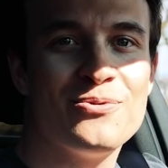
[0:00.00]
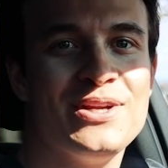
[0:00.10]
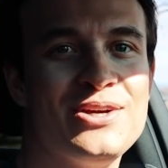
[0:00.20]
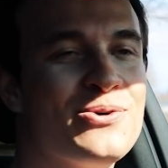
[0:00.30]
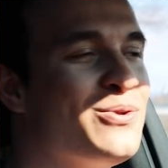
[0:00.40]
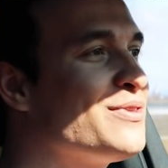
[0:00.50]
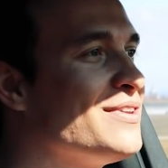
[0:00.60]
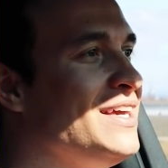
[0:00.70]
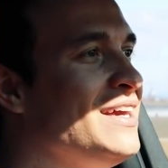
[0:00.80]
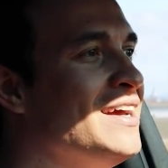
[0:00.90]
really cool
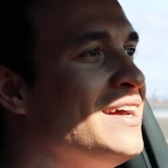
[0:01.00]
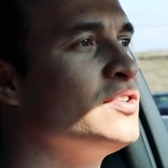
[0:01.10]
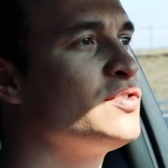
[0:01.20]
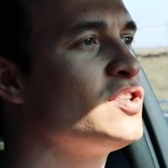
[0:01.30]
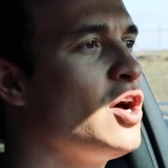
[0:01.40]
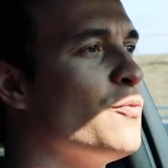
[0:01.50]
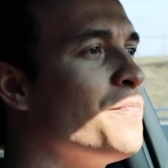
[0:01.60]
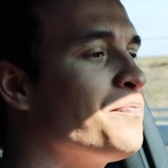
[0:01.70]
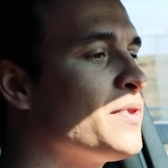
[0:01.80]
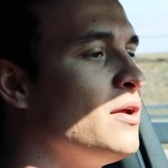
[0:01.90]
thing. So
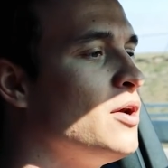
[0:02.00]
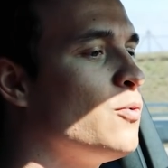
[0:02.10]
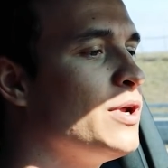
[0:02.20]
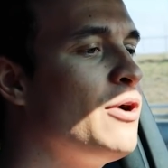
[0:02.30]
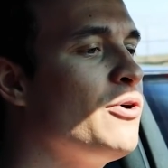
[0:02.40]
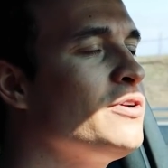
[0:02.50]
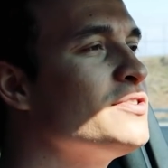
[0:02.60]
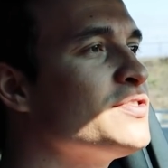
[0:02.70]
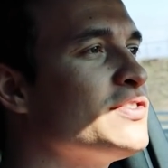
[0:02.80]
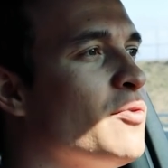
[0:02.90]
we're now going
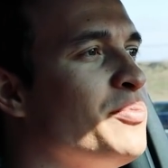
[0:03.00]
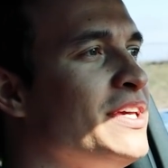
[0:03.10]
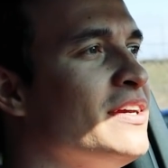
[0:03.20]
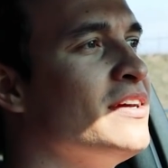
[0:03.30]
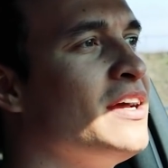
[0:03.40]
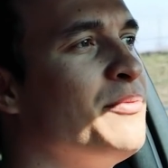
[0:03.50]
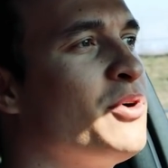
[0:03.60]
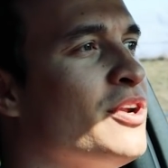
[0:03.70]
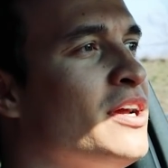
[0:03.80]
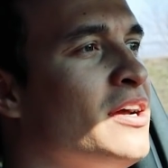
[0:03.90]
to stop here. I'm
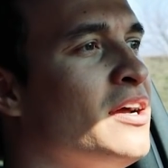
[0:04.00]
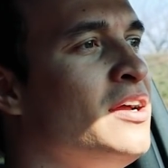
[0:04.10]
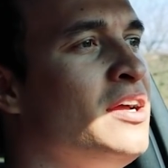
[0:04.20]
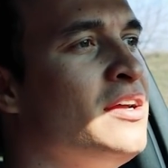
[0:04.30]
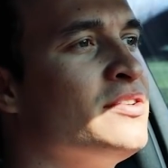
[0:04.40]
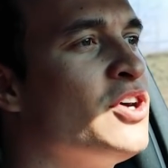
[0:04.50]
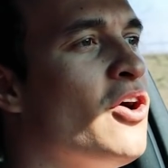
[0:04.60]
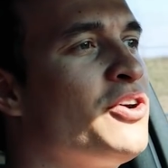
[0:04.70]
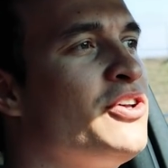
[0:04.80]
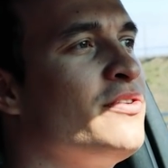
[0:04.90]
gonna
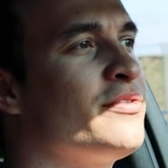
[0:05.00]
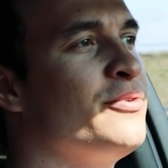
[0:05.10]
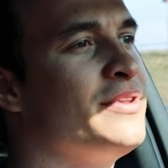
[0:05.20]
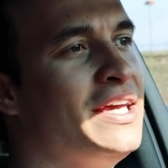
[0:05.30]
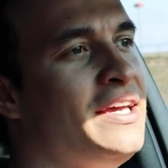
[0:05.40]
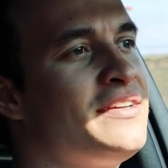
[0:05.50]
talk you through the